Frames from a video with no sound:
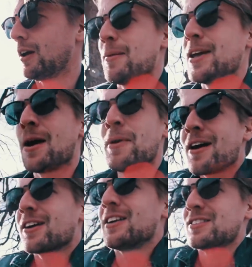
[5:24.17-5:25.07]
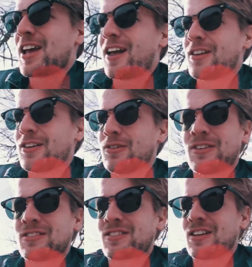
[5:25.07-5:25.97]
I mean, I'm not gonna tell you
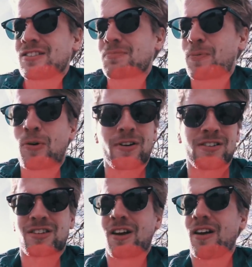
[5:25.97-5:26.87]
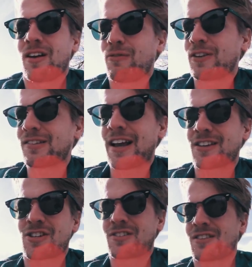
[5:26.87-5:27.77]
this board is good if it's
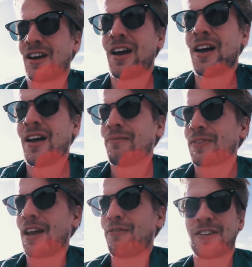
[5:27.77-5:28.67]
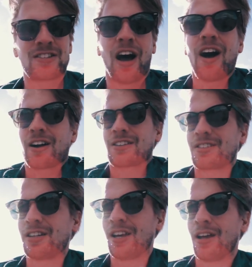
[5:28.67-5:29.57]
like just if it
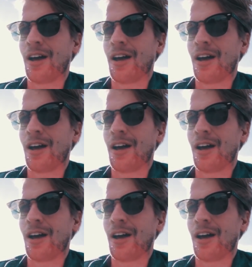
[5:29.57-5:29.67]
sucks.